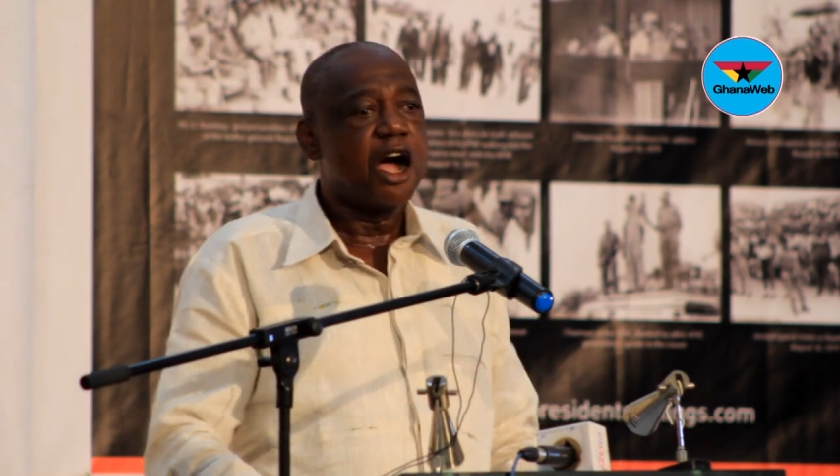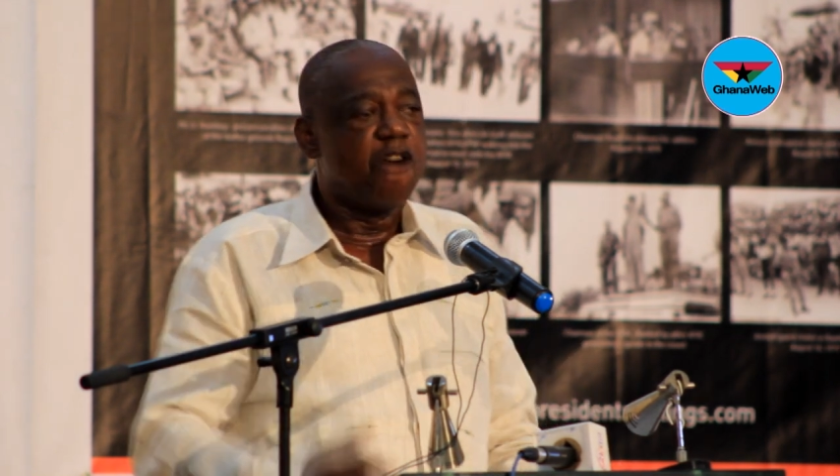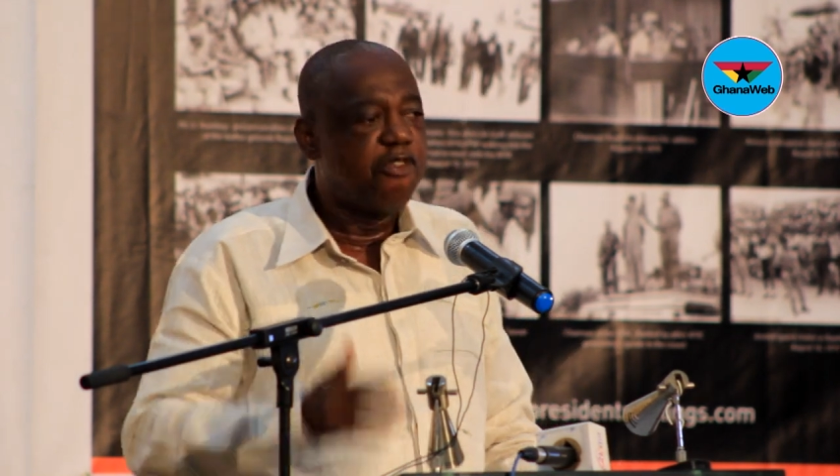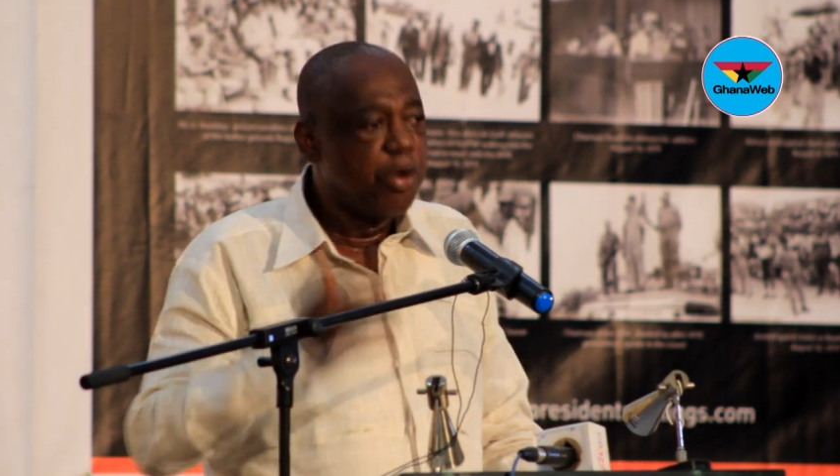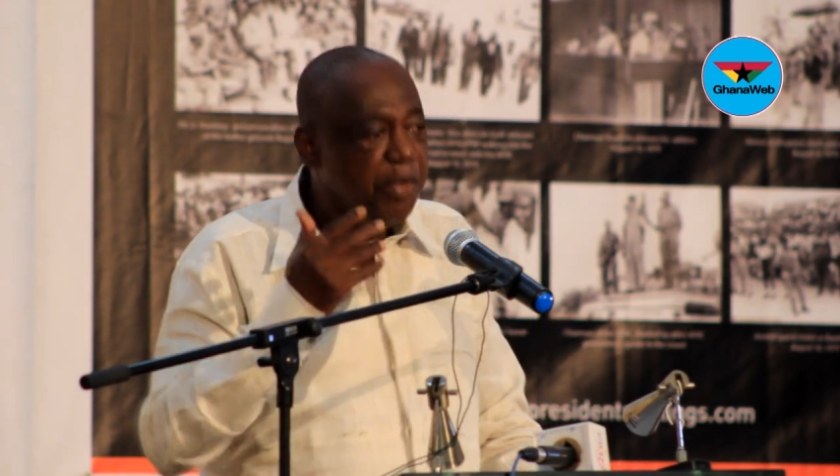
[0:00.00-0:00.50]

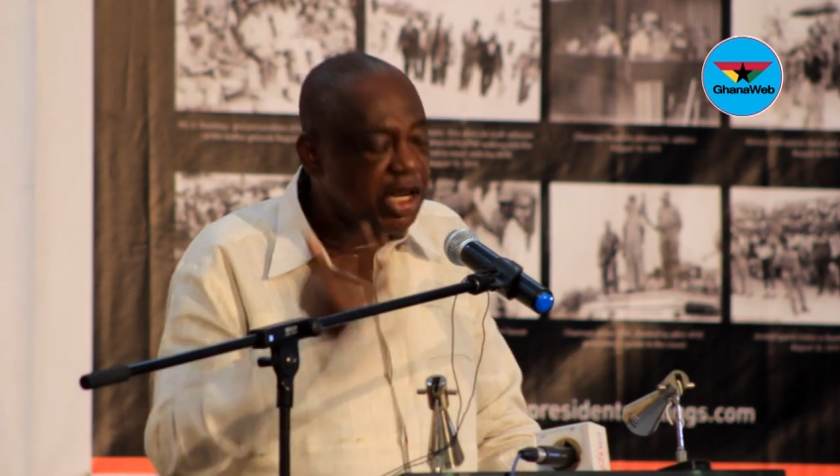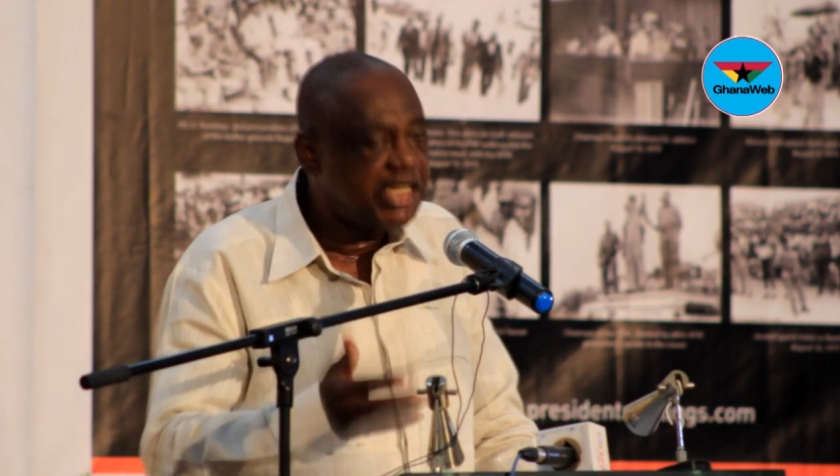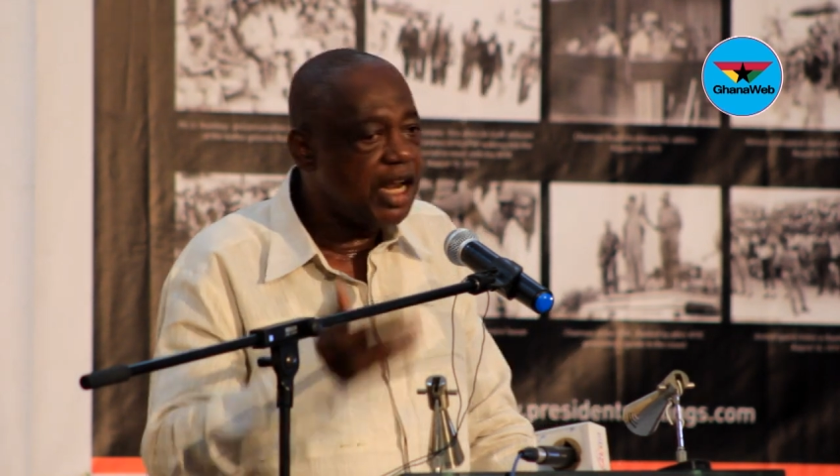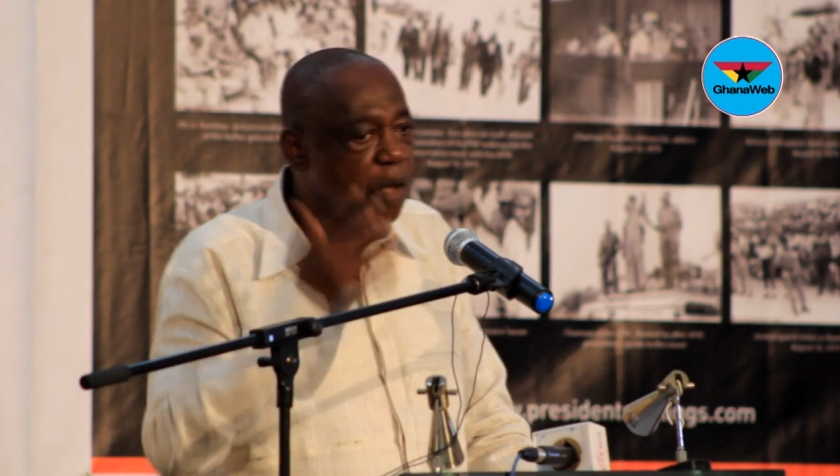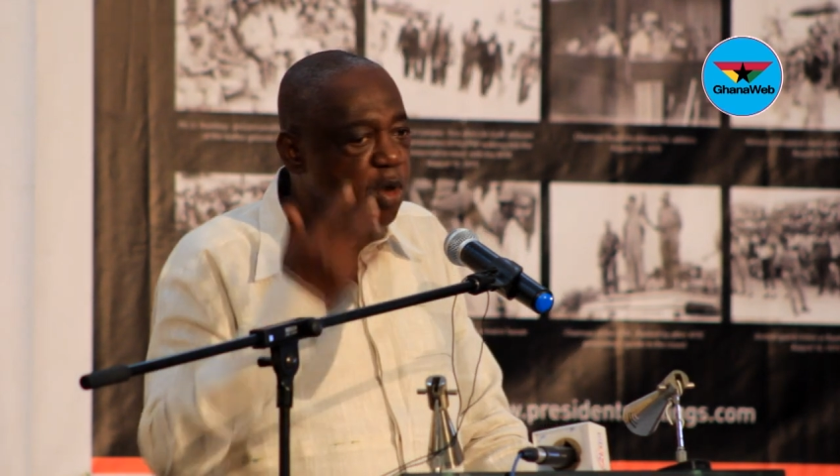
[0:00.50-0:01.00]
of a,
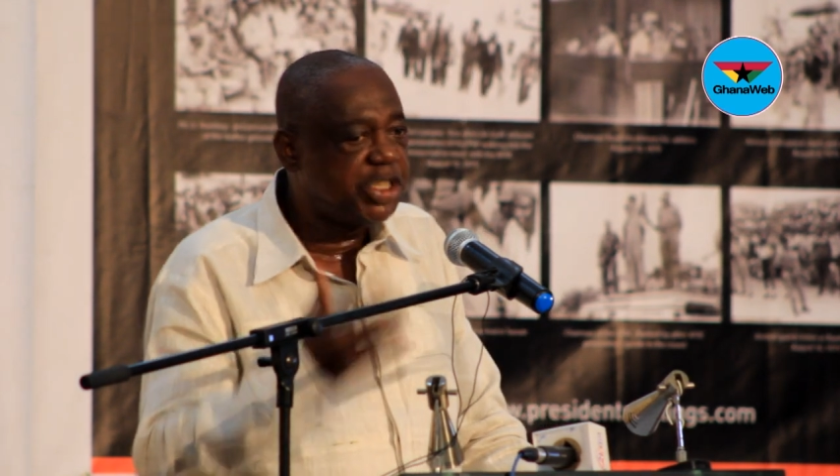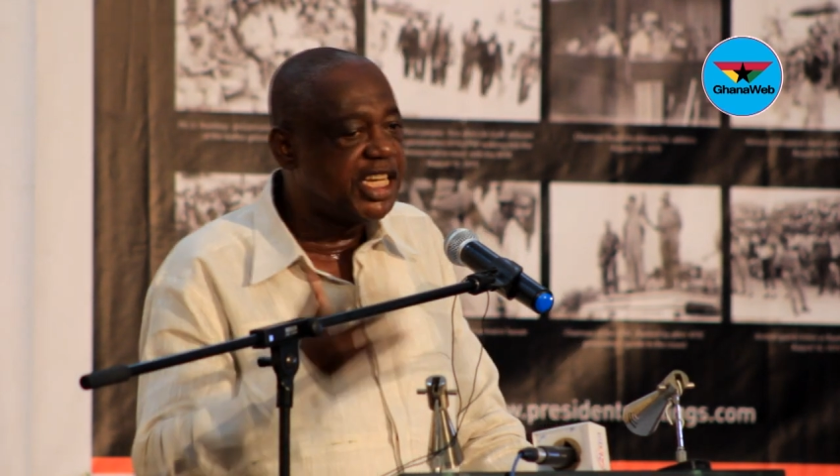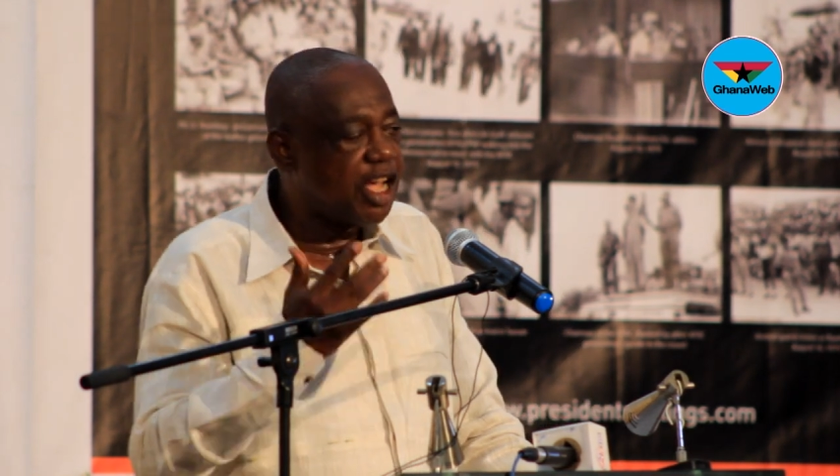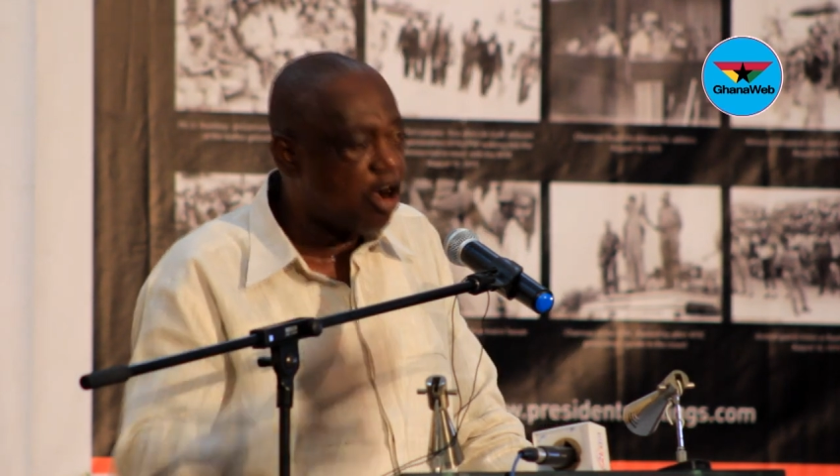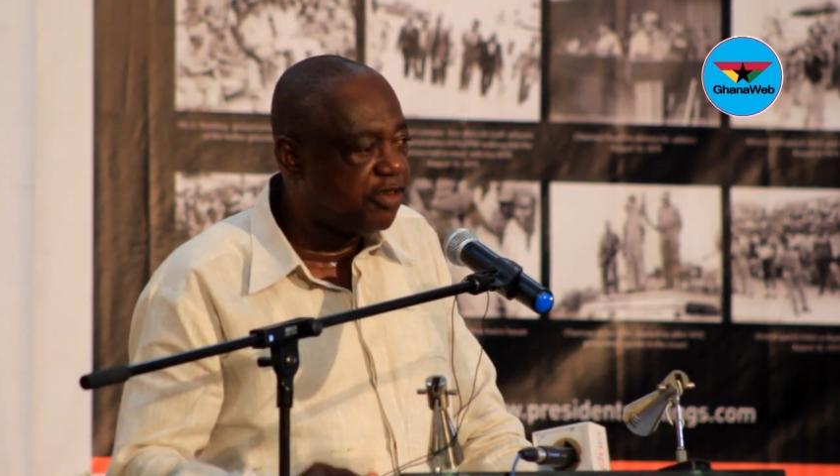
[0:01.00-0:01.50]
mut- a
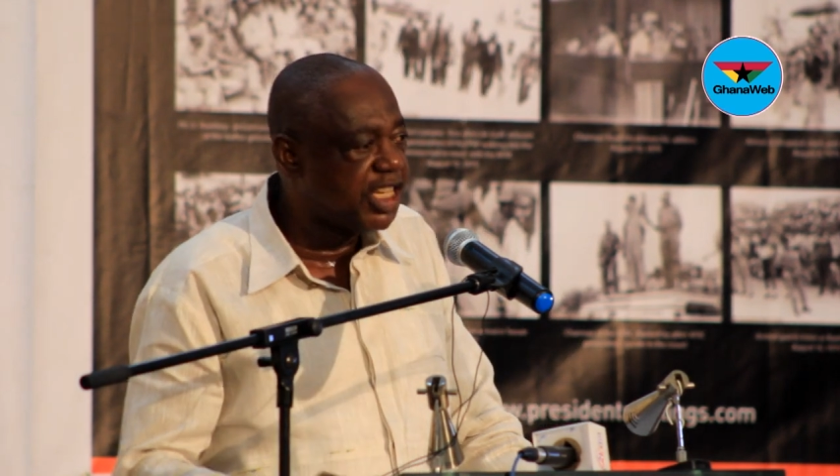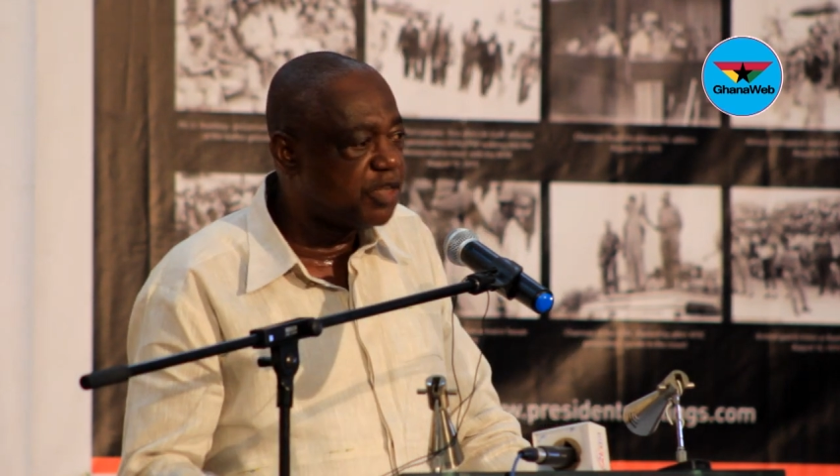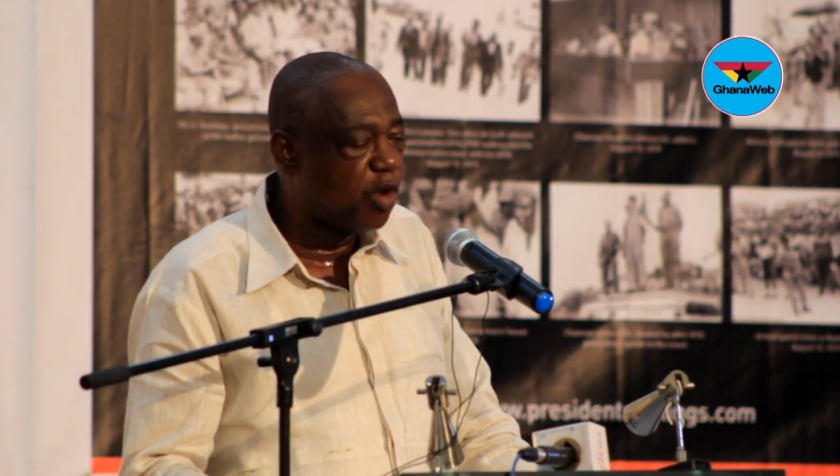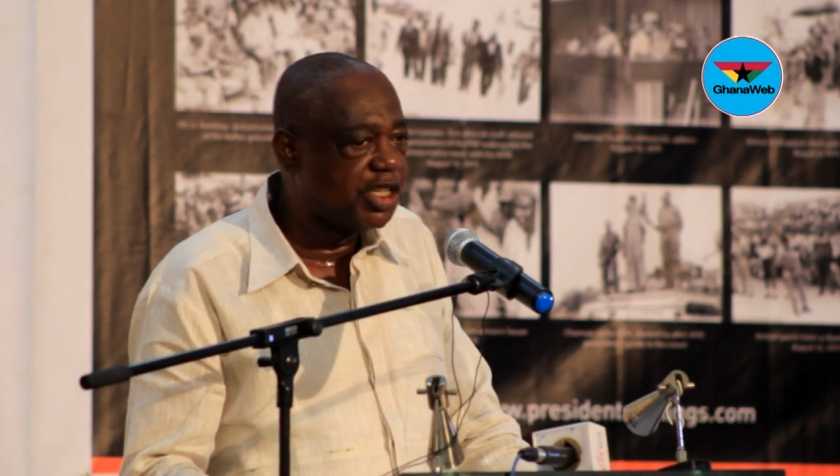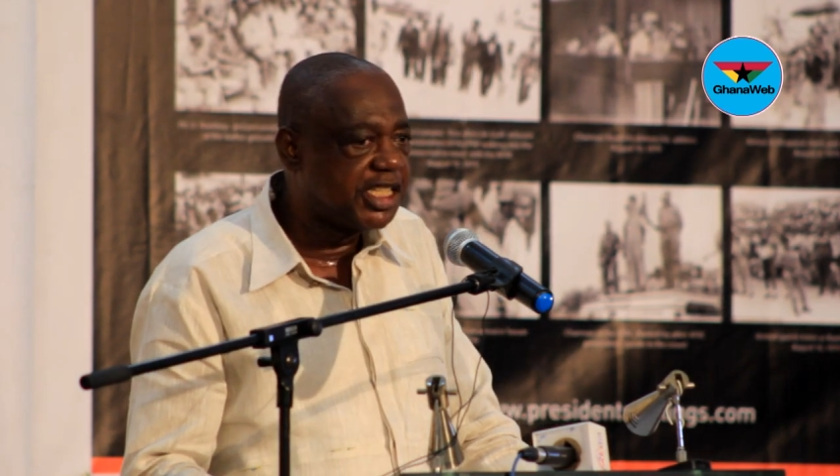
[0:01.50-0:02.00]
mutiny of
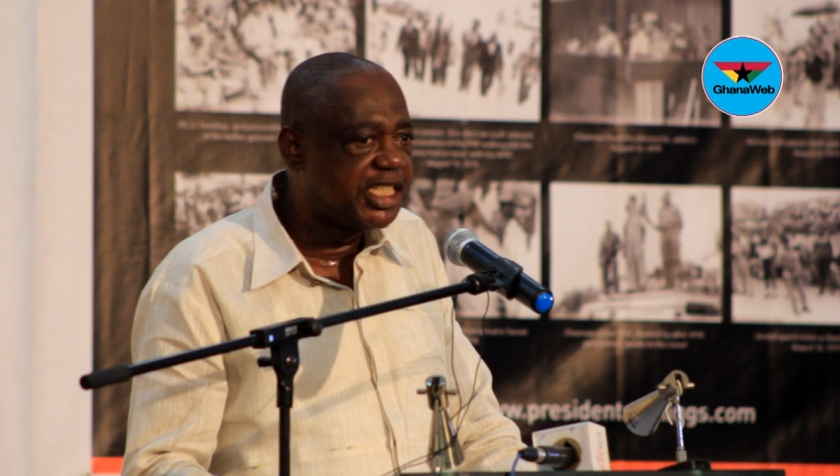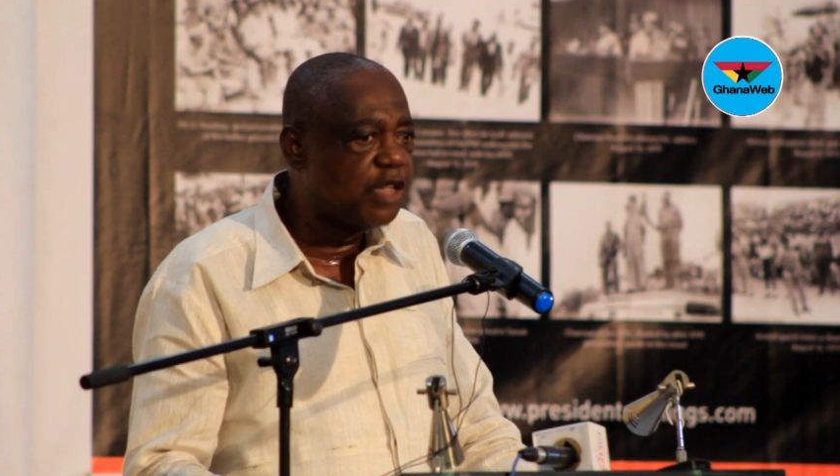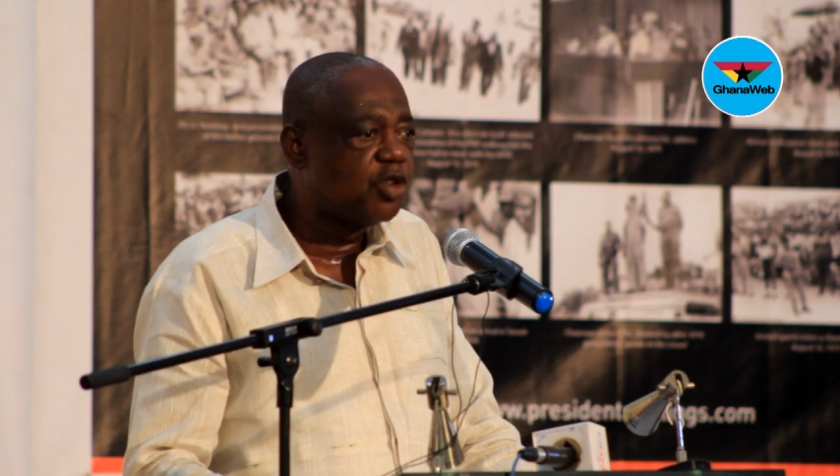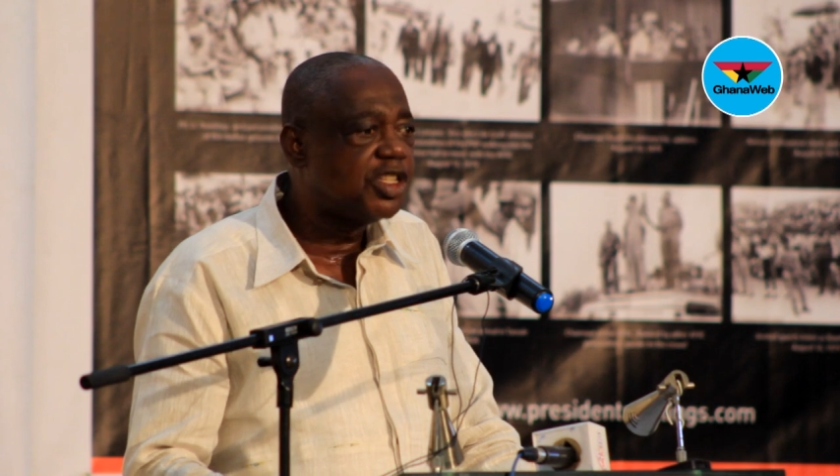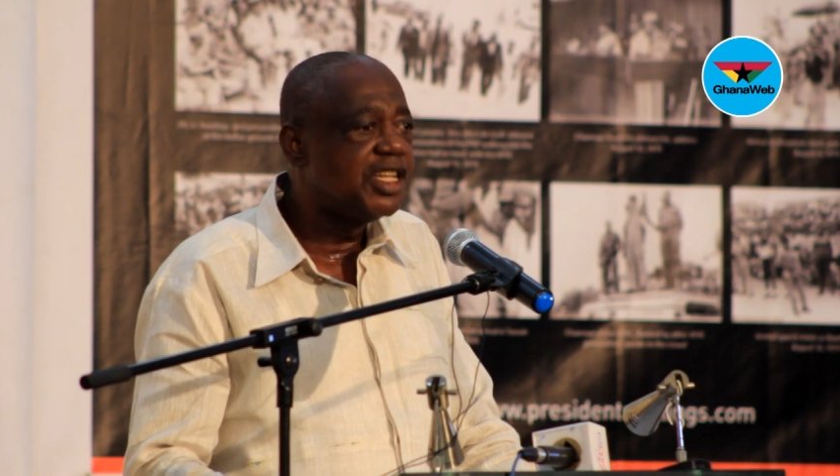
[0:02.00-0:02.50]
this
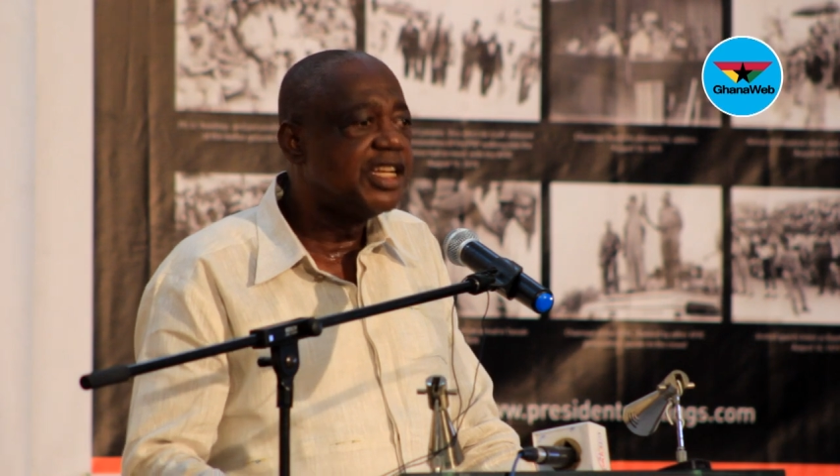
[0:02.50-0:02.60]
multitude